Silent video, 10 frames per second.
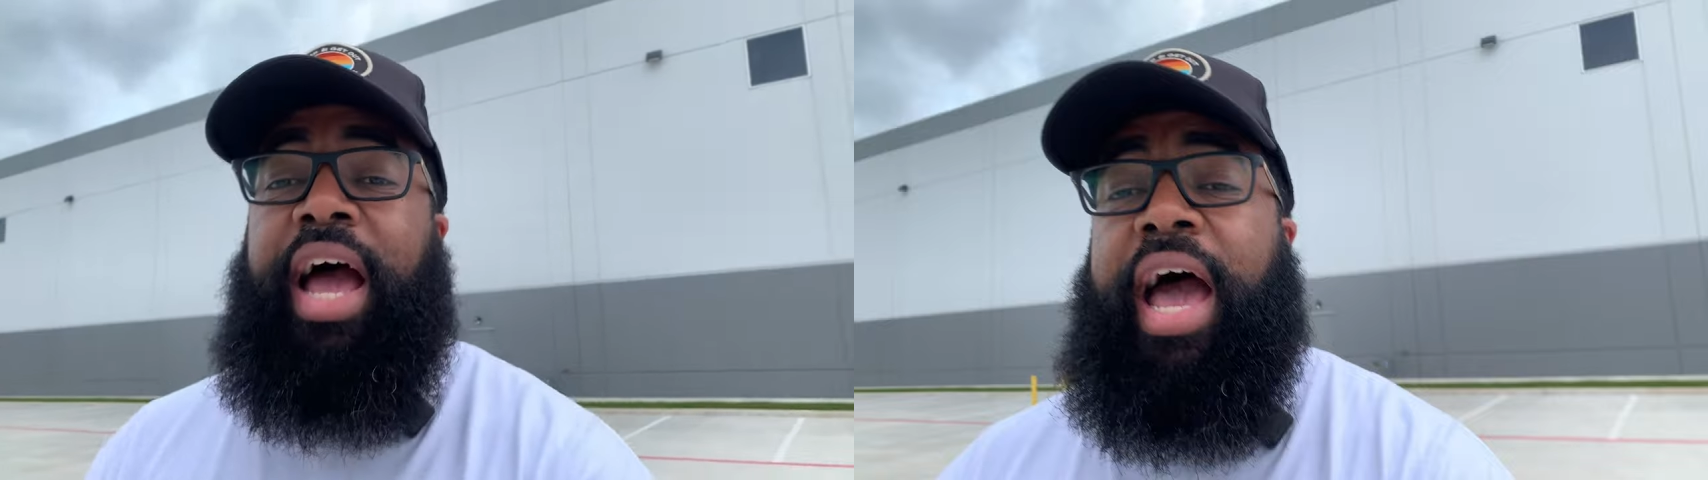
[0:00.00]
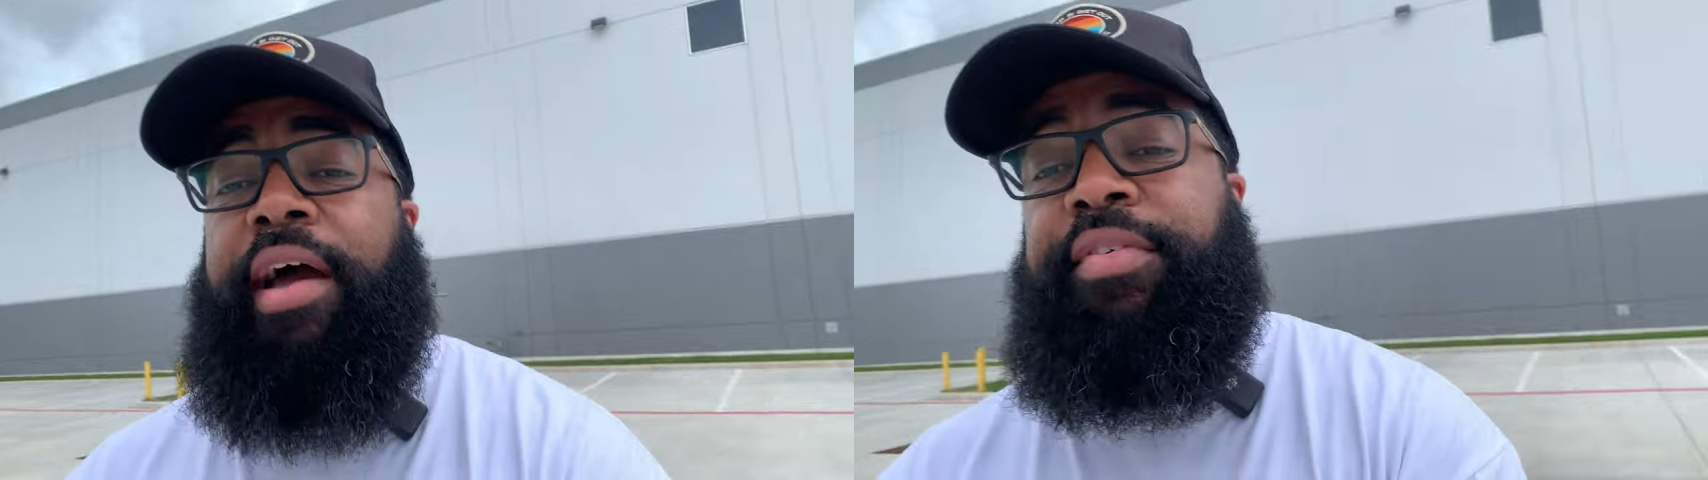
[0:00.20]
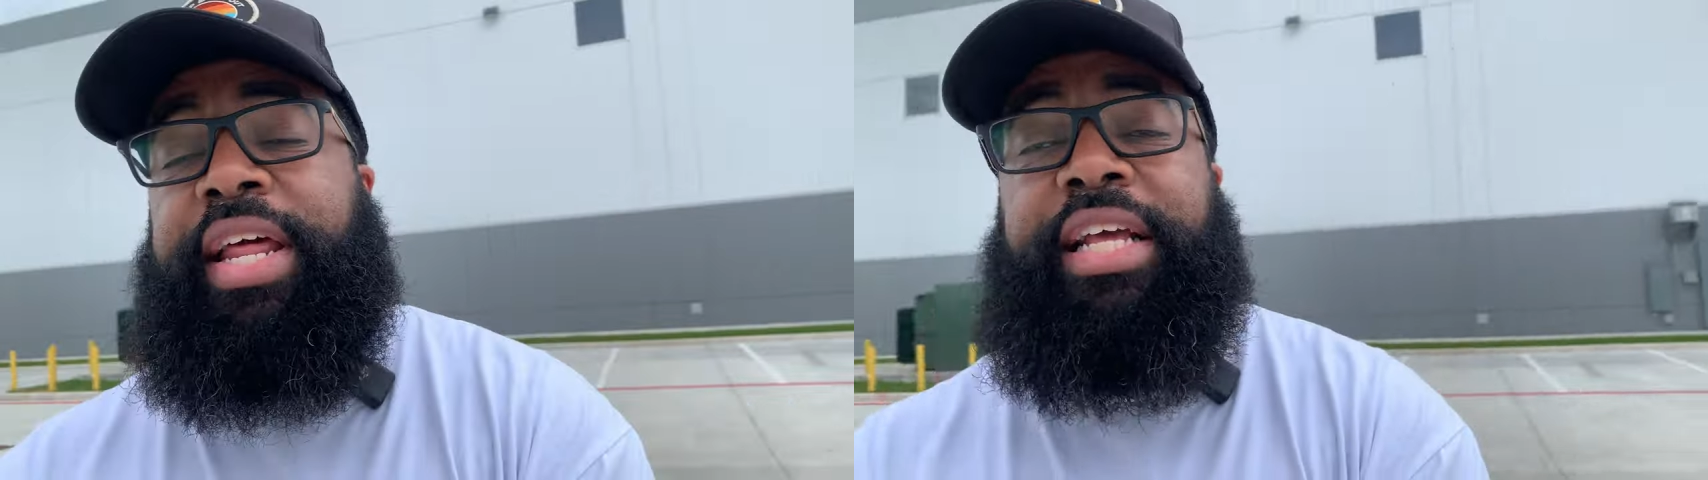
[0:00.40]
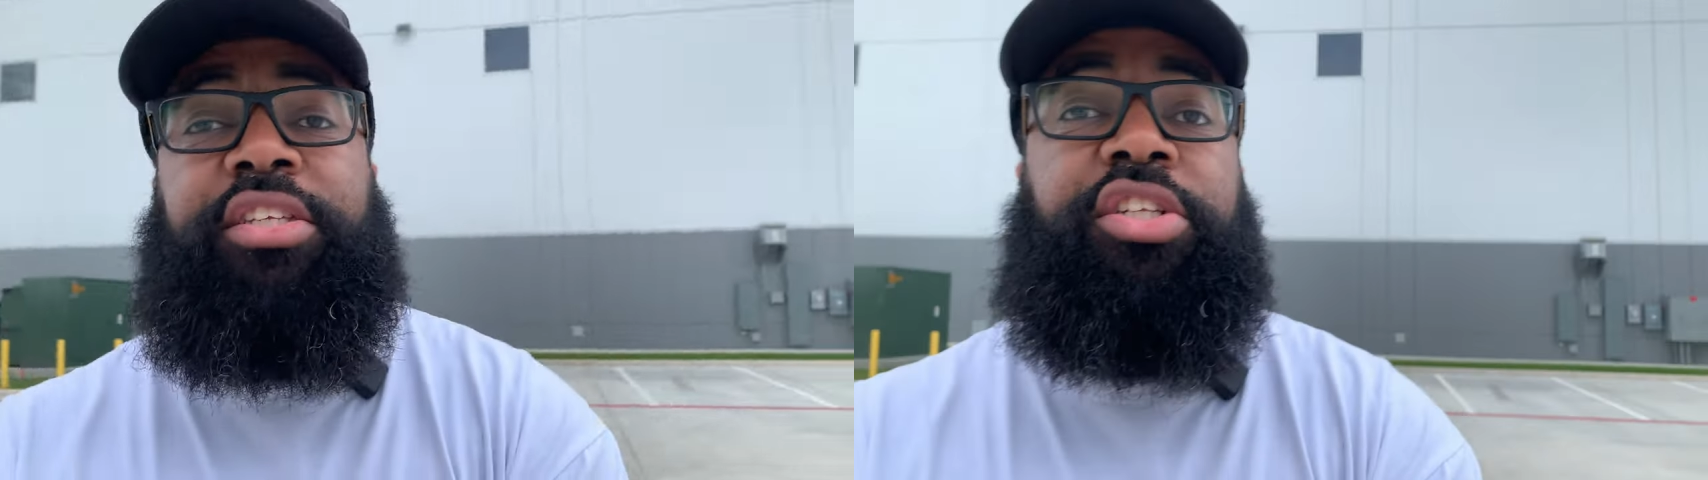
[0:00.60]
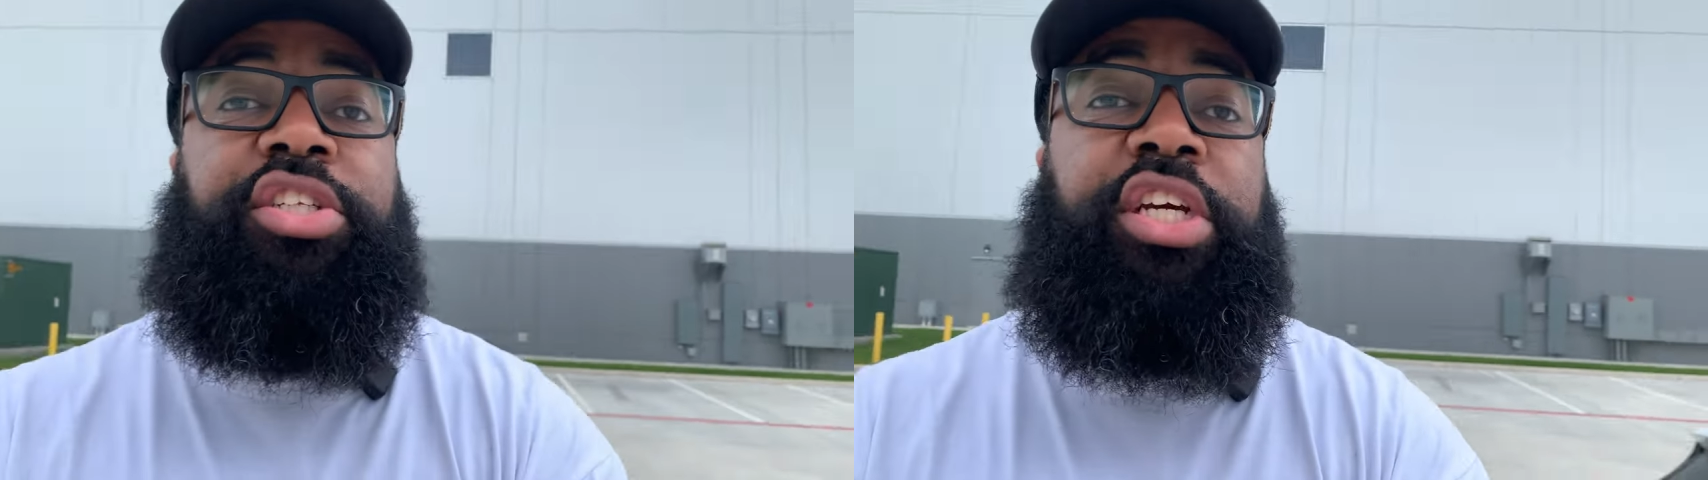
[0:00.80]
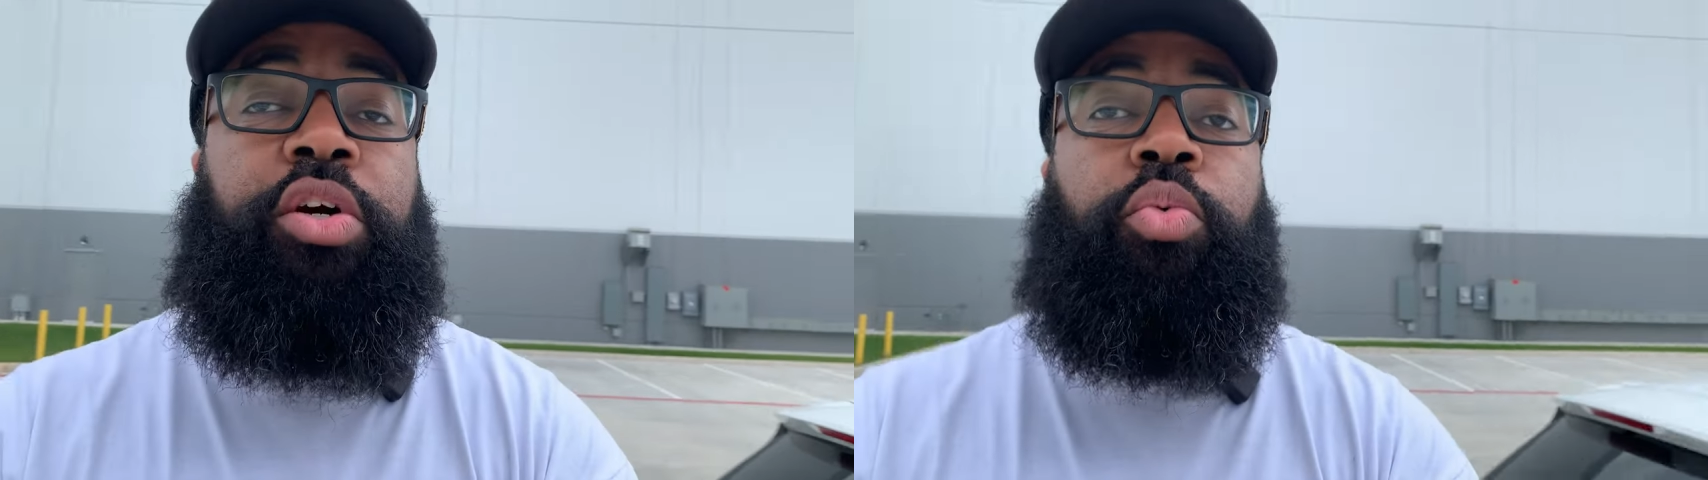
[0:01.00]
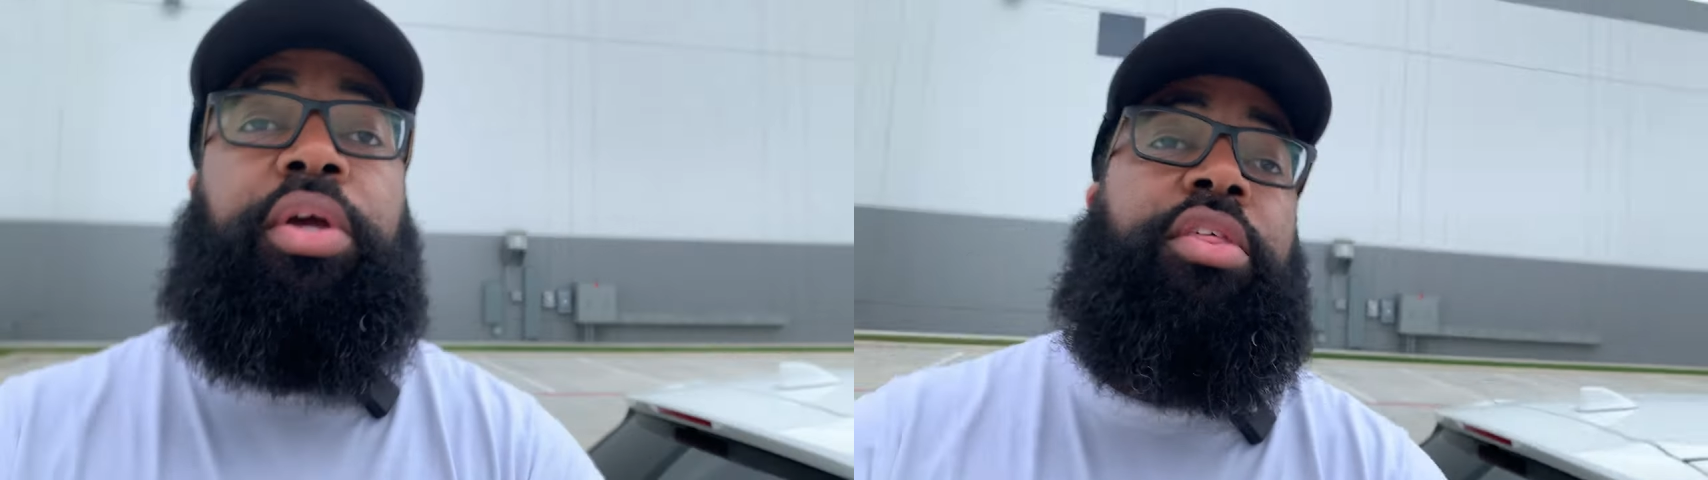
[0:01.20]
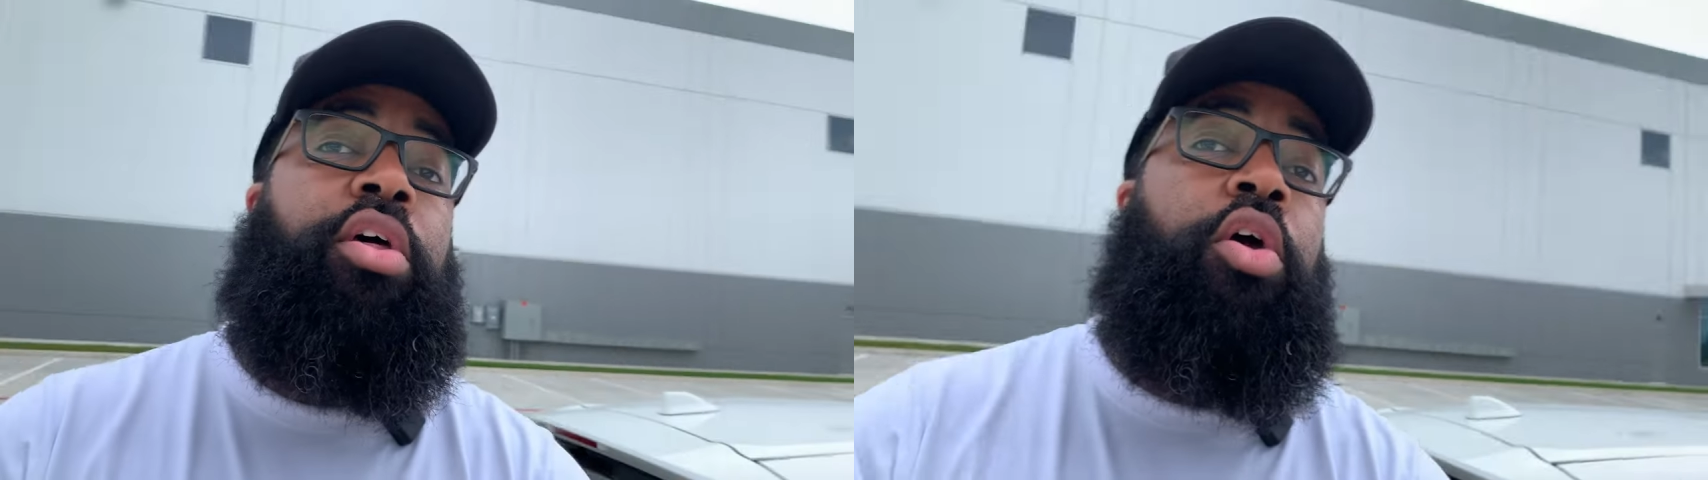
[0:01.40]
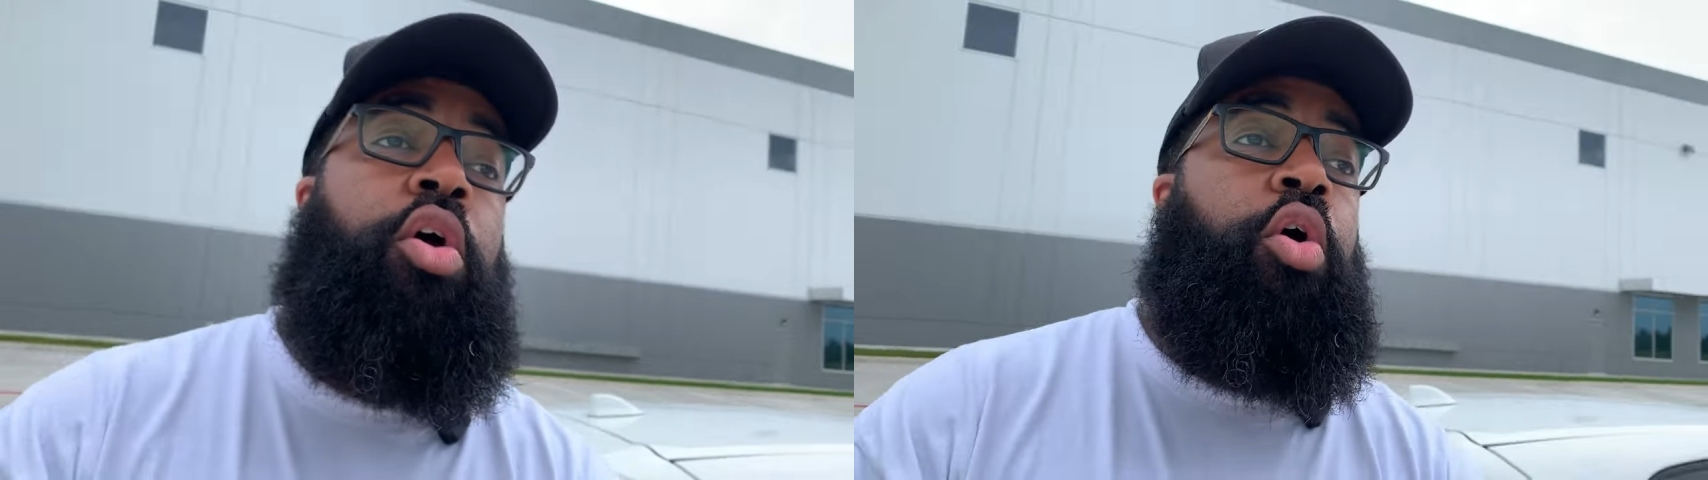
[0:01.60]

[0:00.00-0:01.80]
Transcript: I haven't had to deal with